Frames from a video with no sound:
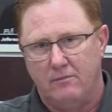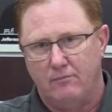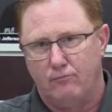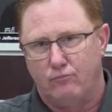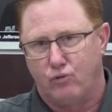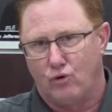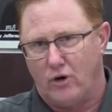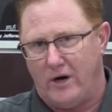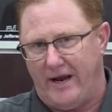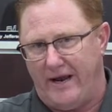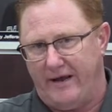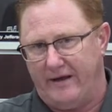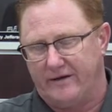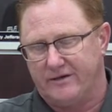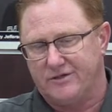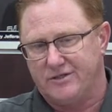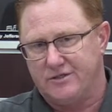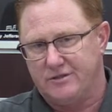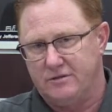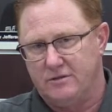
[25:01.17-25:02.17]

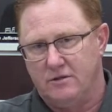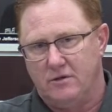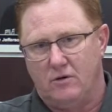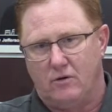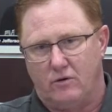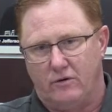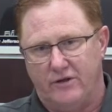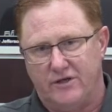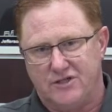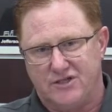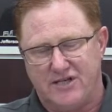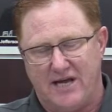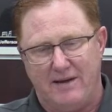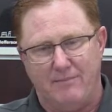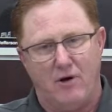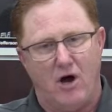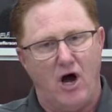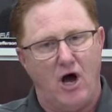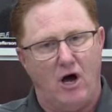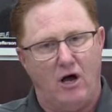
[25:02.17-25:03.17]
breaks or the
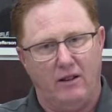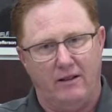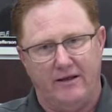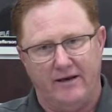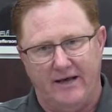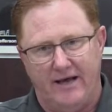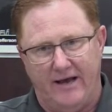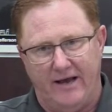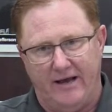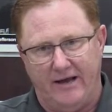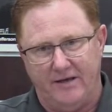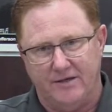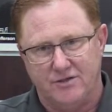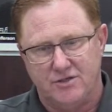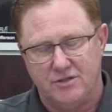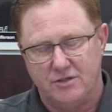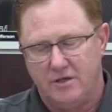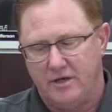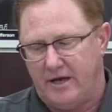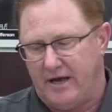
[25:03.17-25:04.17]
same
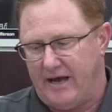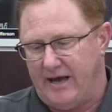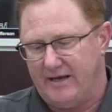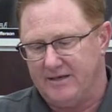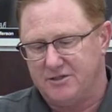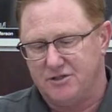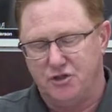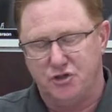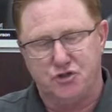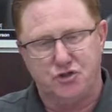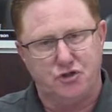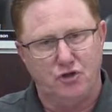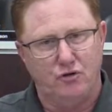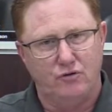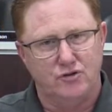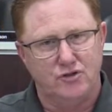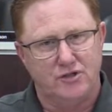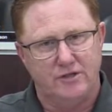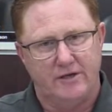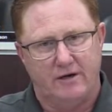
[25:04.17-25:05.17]
holidays as the
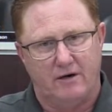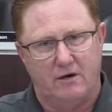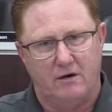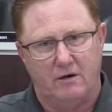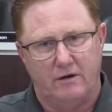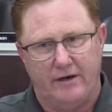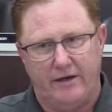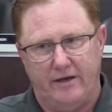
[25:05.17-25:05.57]
students that are